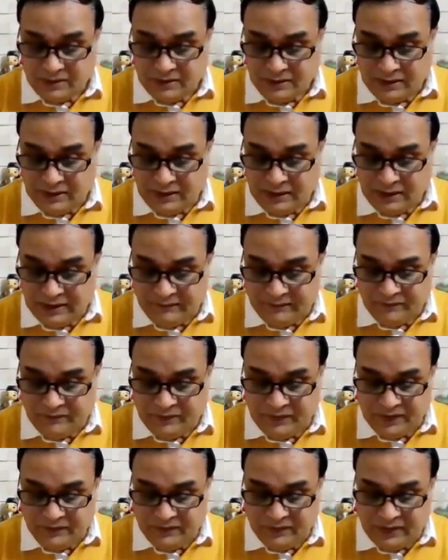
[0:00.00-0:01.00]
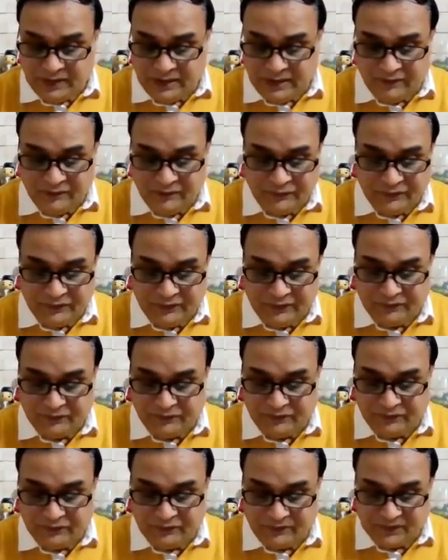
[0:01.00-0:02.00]
leafy
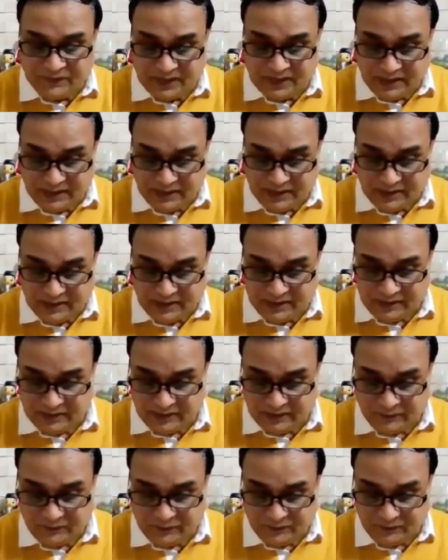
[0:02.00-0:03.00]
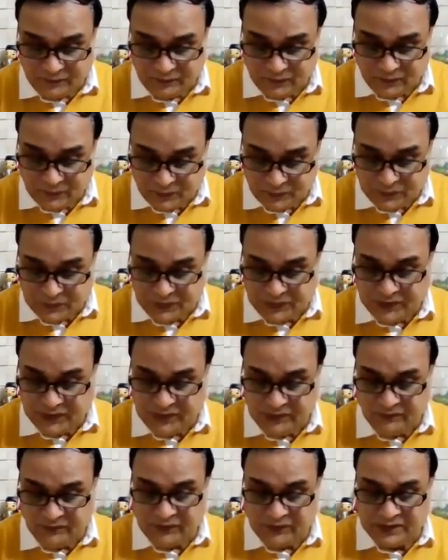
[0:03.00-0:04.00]
and
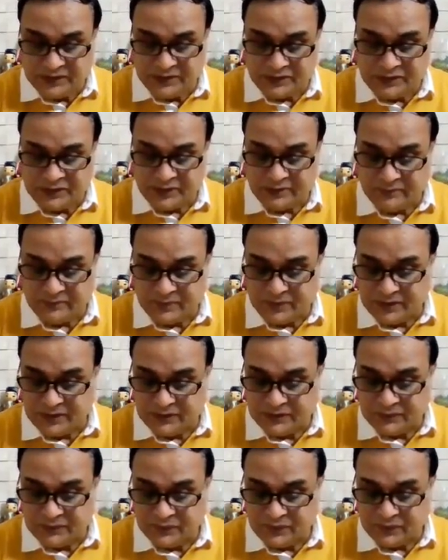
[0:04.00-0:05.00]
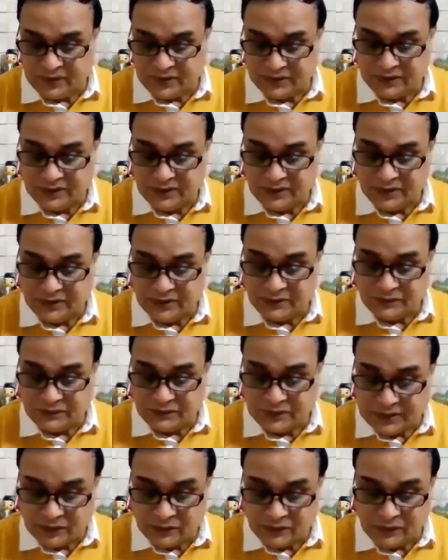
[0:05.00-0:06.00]
fruity vegetables for their
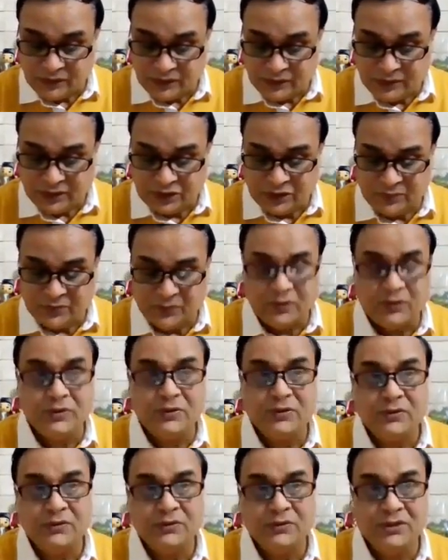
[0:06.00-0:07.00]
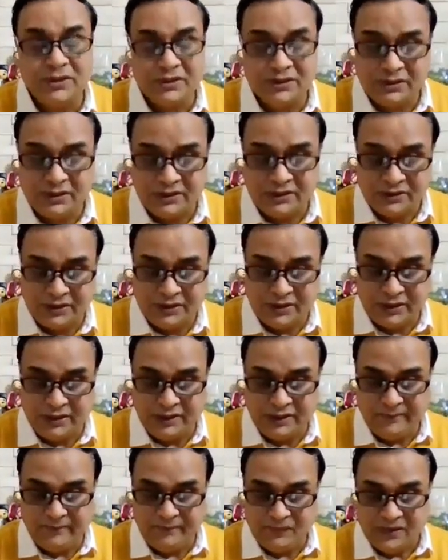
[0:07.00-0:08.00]
regular export to
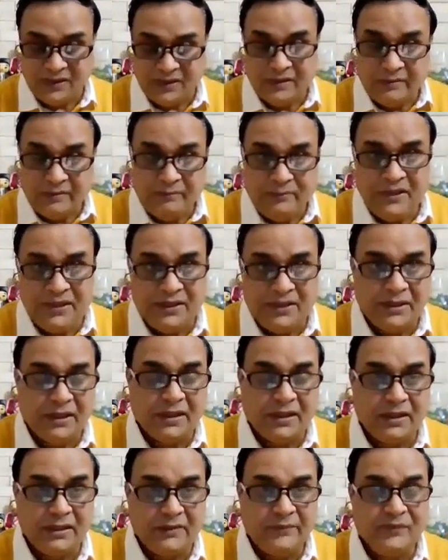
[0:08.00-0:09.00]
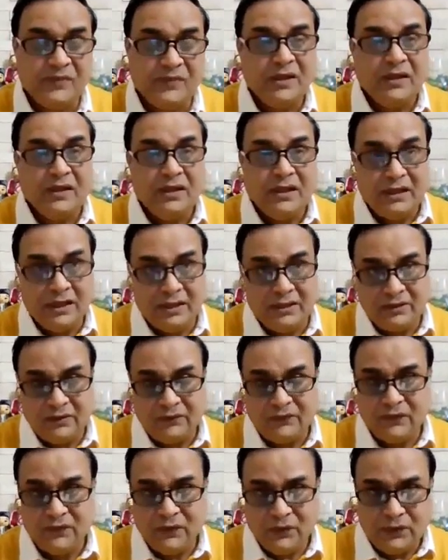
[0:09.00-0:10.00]
GCC, MENA, and
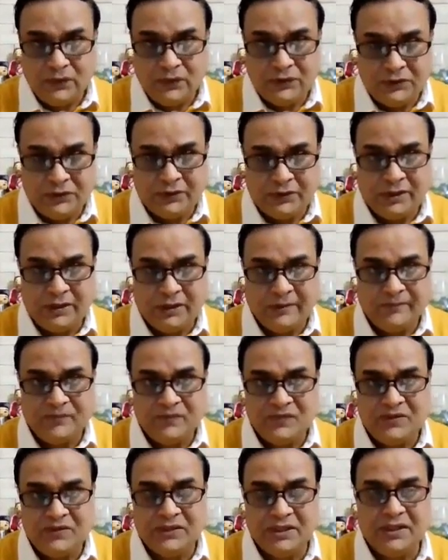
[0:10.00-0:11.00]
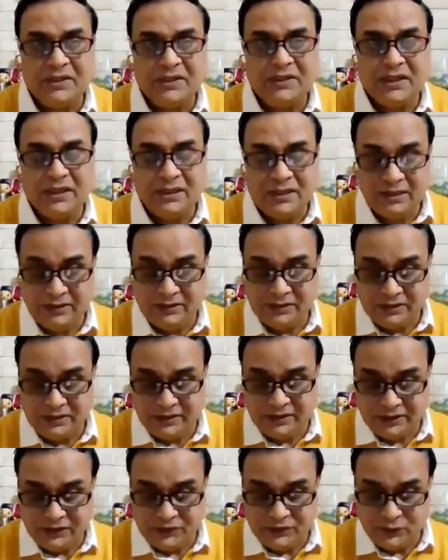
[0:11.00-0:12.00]
of course China in the
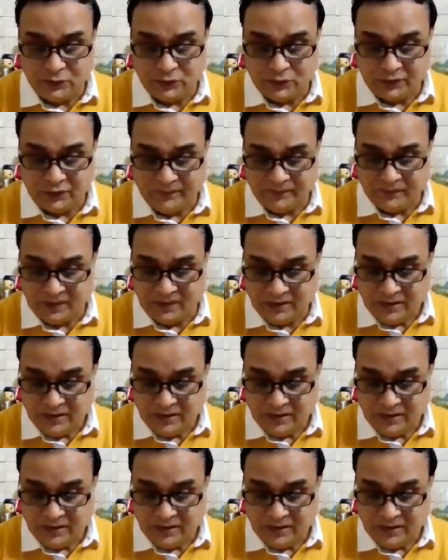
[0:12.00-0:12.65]
days to come.